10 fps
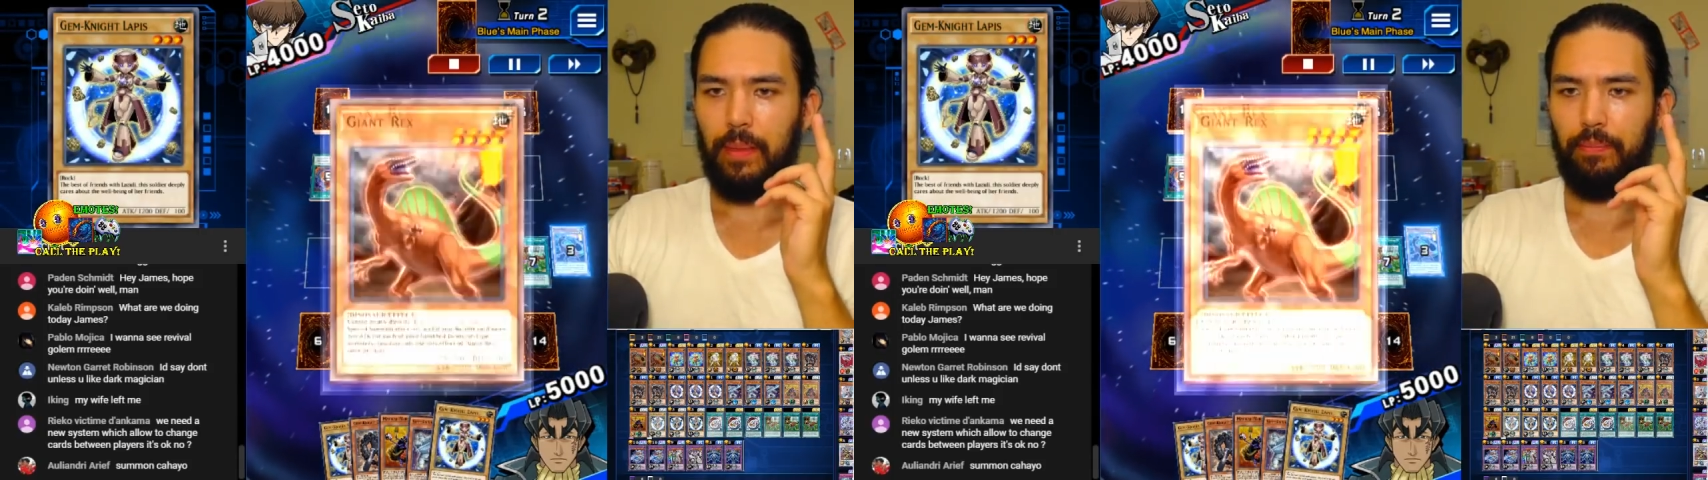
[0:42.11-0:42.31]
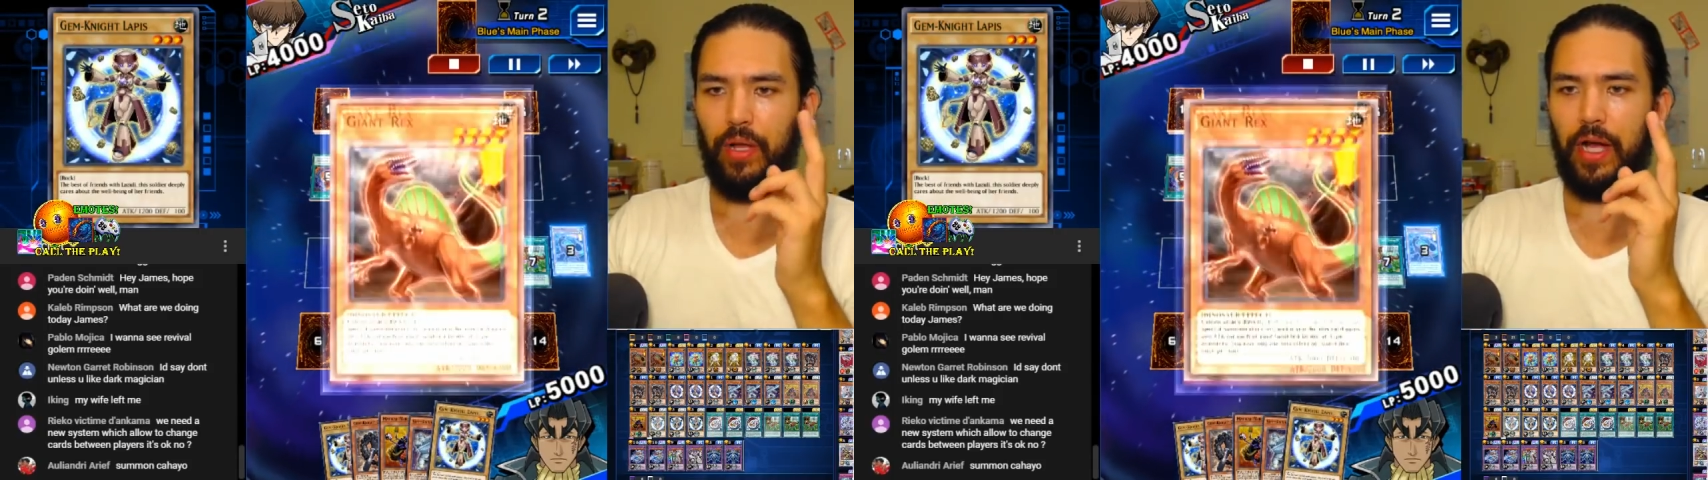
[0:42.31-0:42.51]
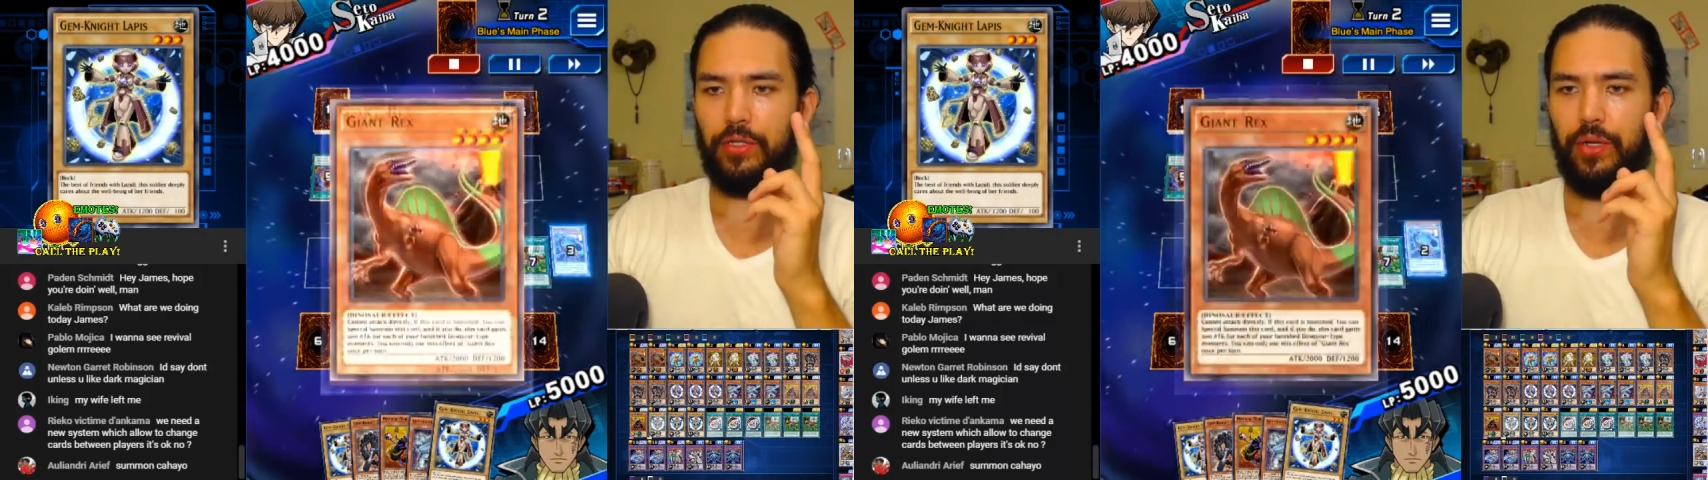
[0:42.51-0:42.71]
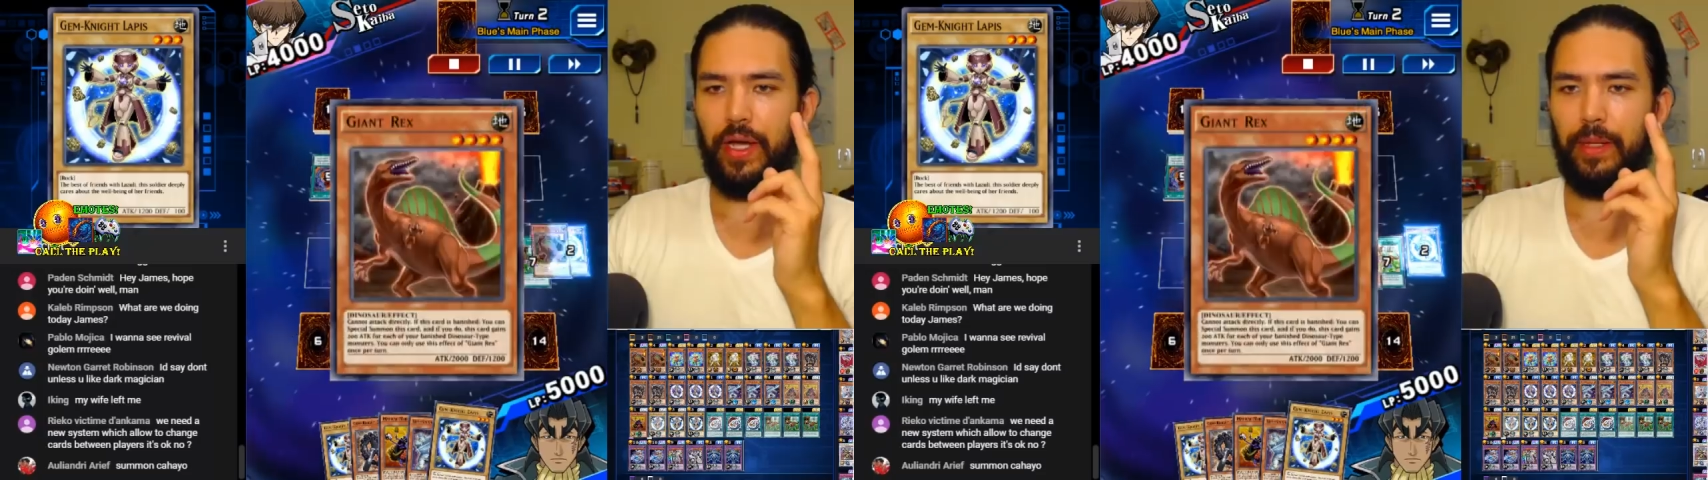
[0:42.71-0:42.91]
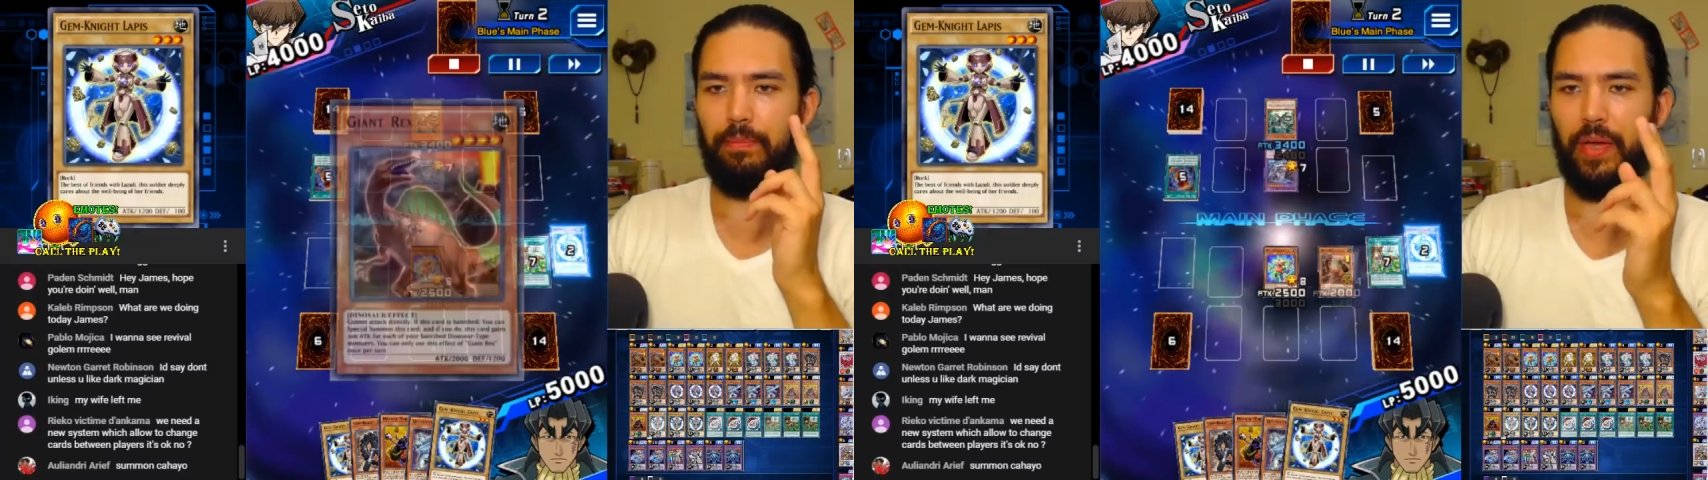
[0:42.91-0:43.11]
Block
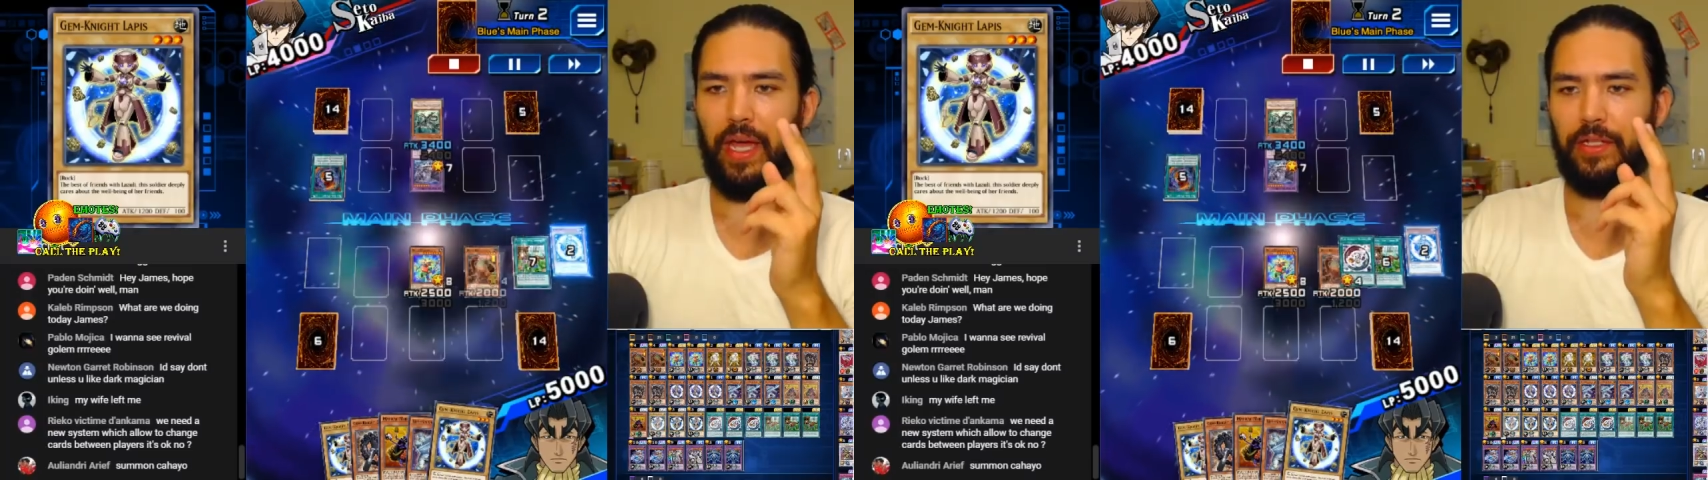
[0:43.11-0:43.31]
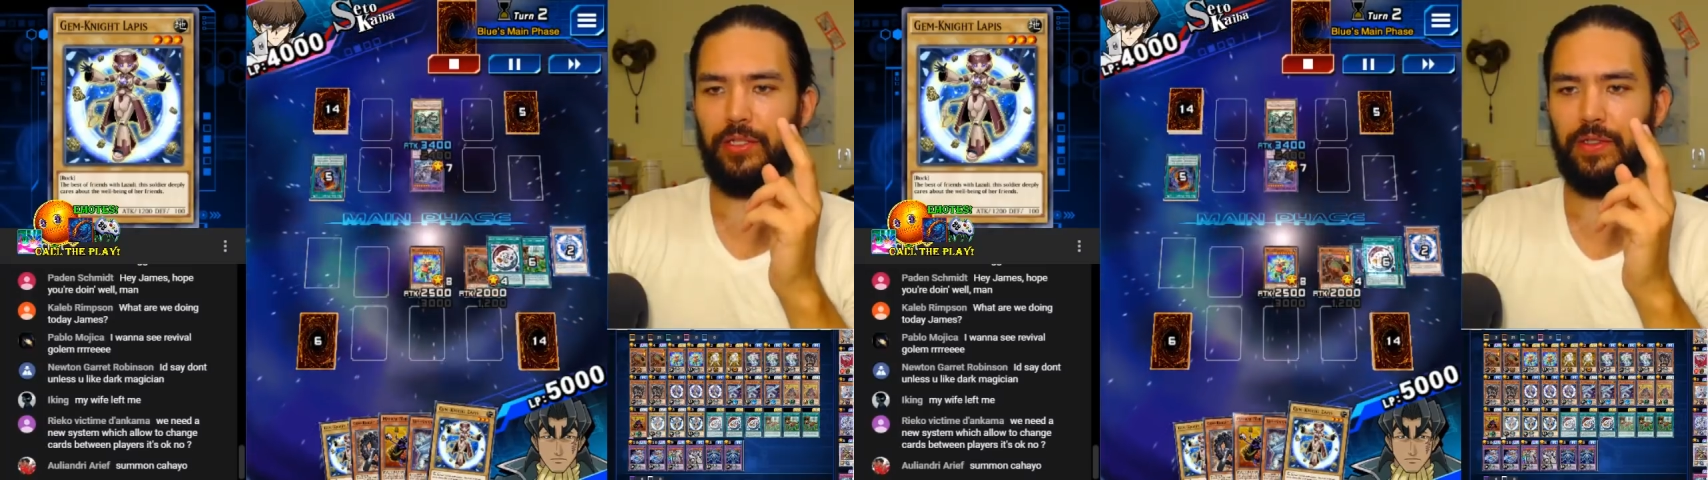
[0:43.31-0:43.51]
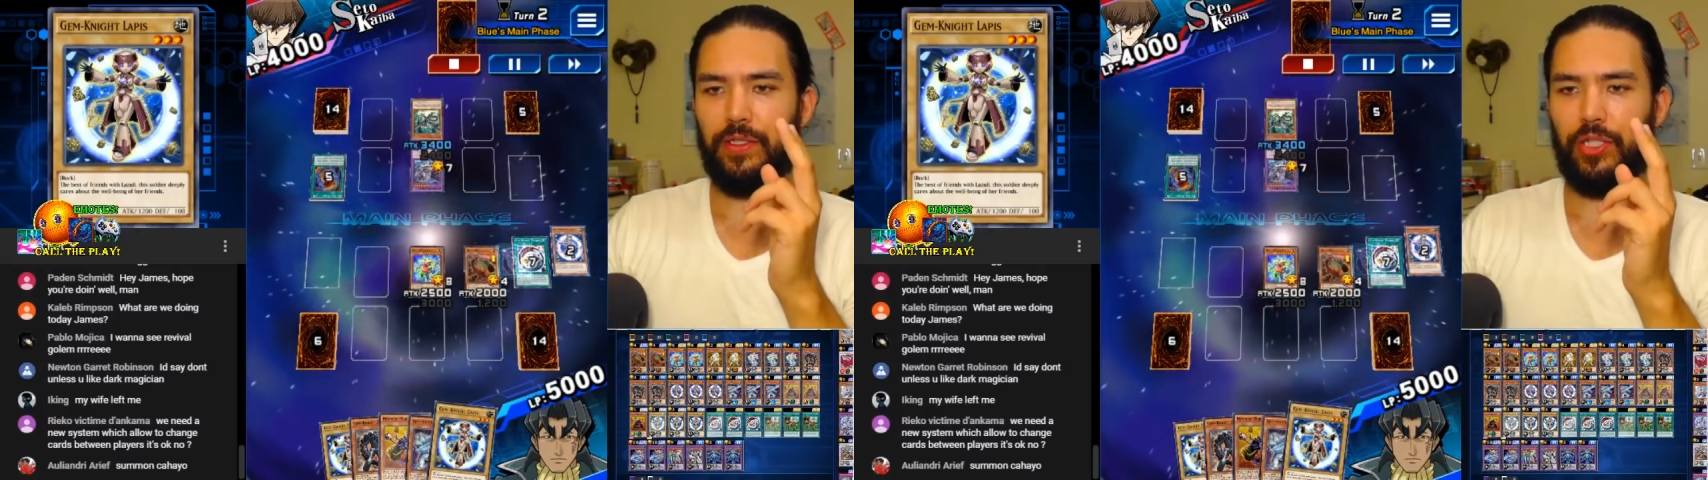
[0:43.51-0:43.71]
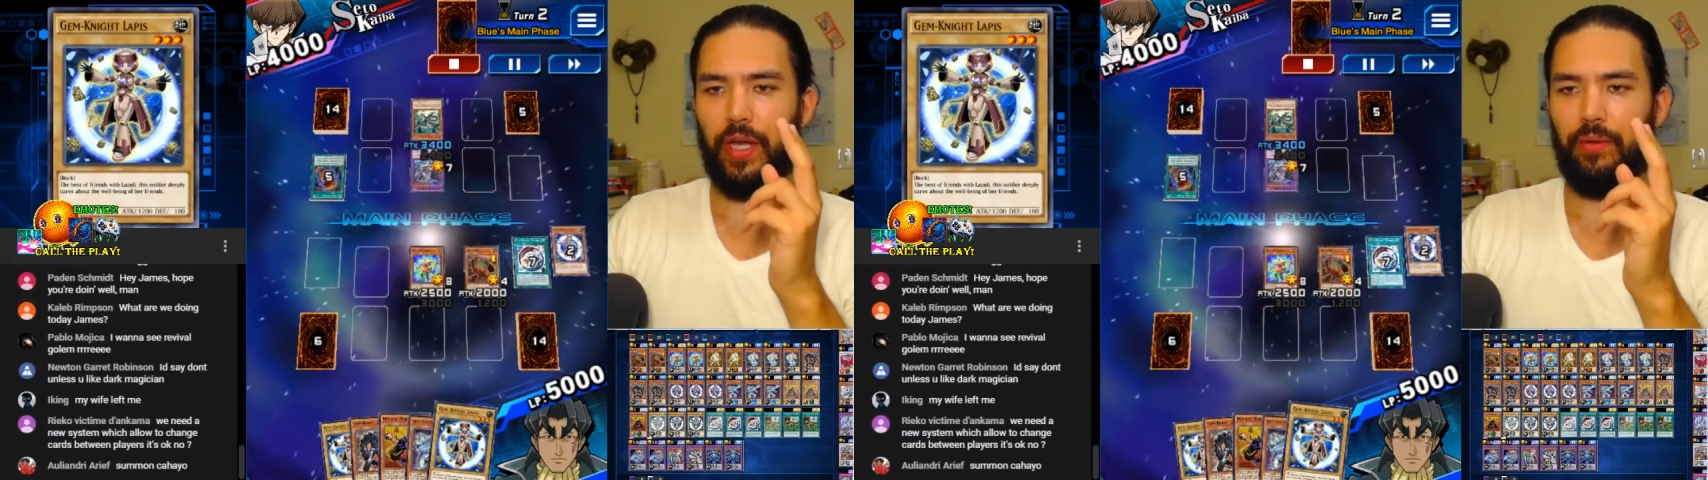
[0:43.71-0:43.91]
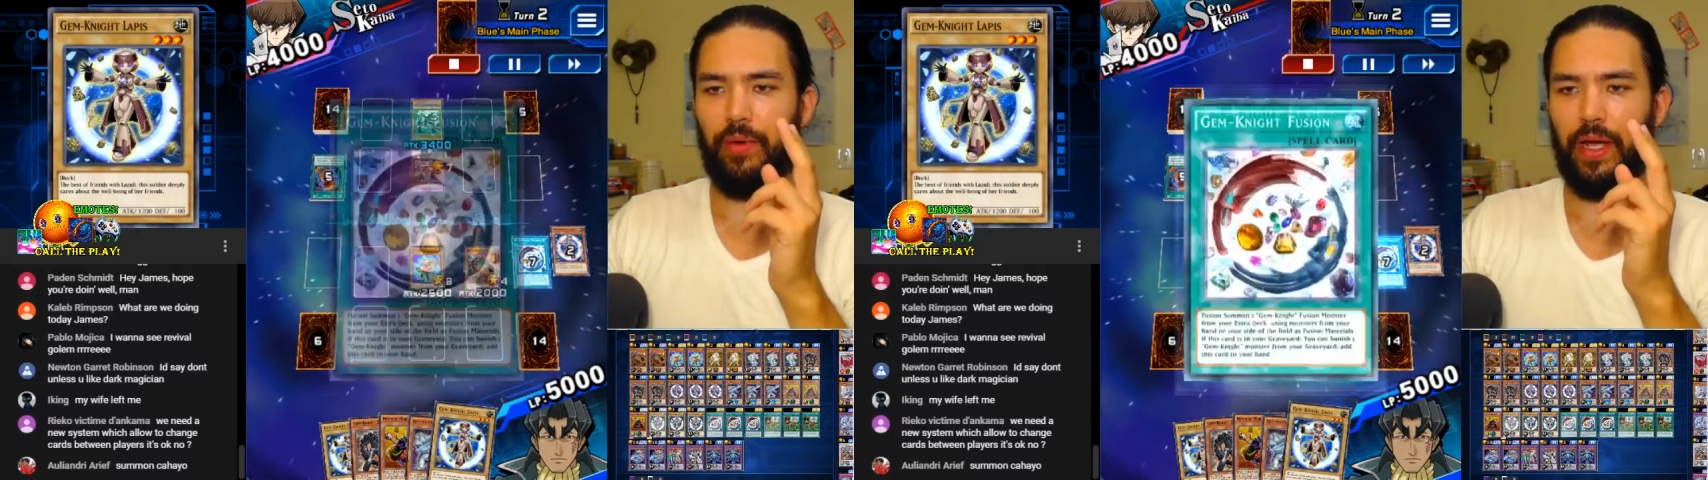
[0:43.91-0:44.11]
Dragon banishes the
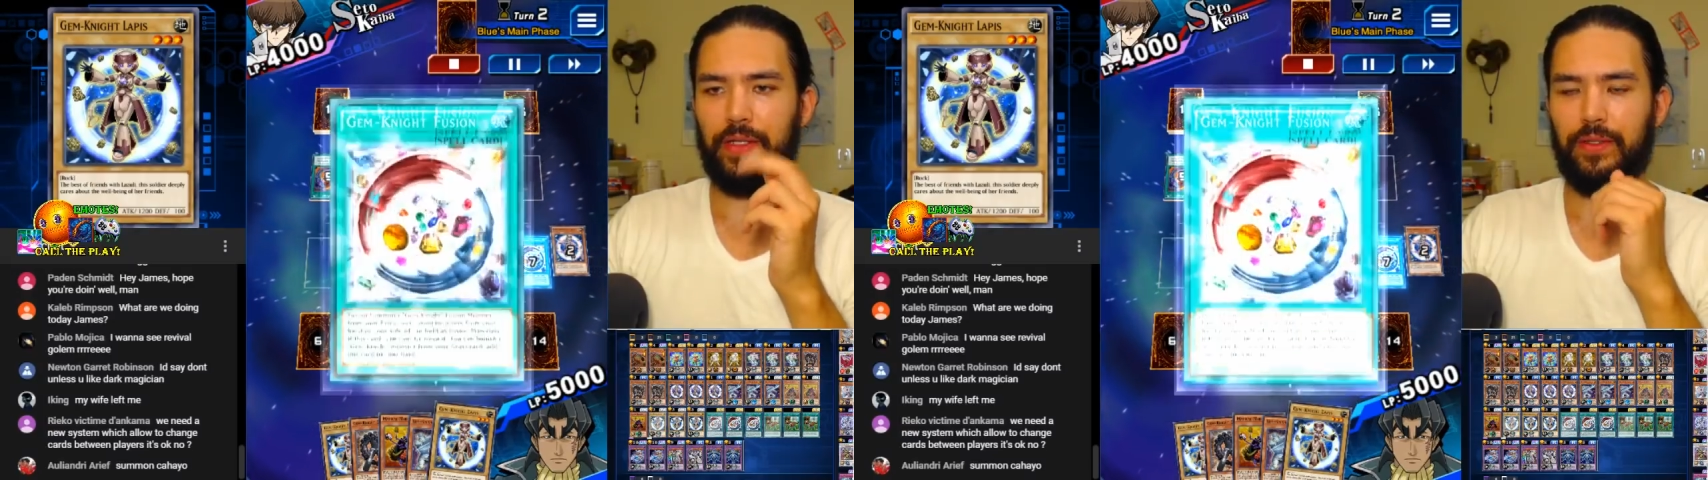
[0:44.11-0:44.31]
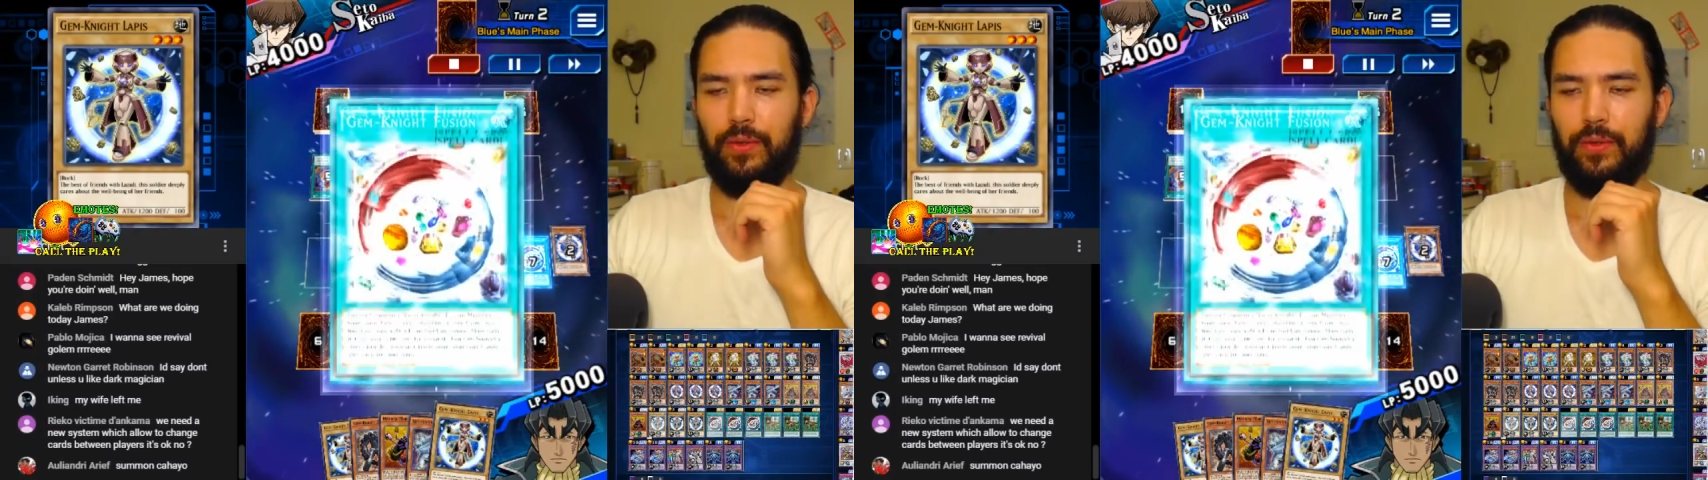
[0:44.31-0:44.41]
Giant Rex.